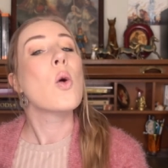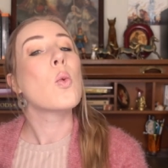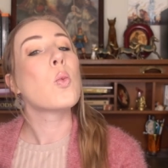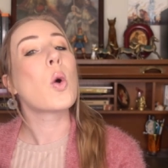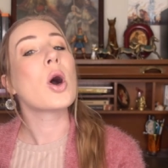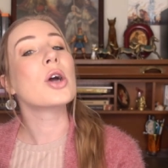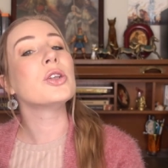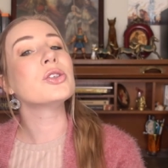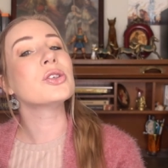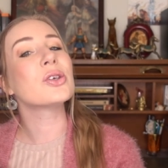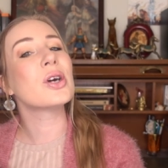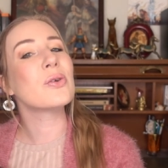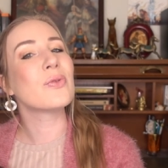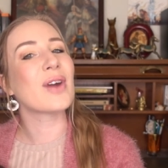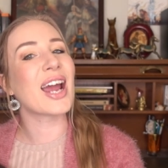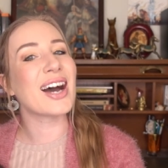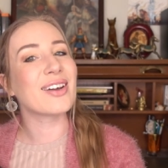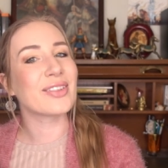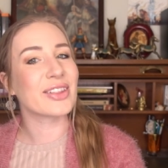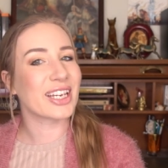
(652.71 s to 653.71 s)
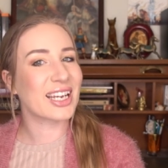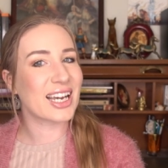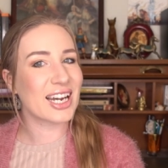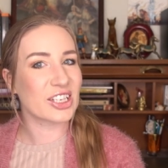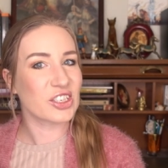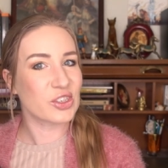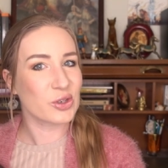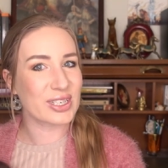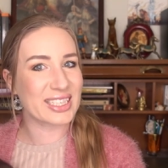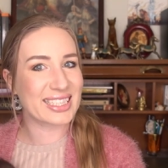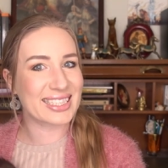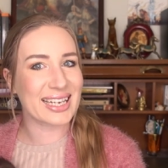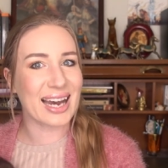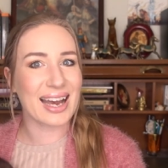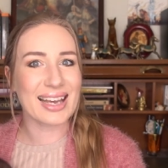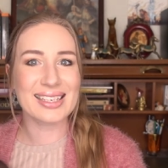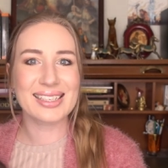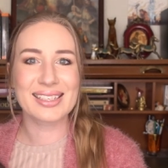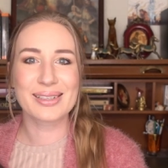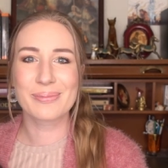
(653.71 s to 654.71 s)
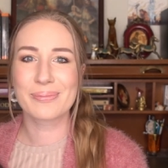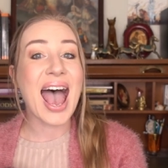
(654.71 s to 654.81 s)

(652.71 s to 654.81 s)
wander around the countryside.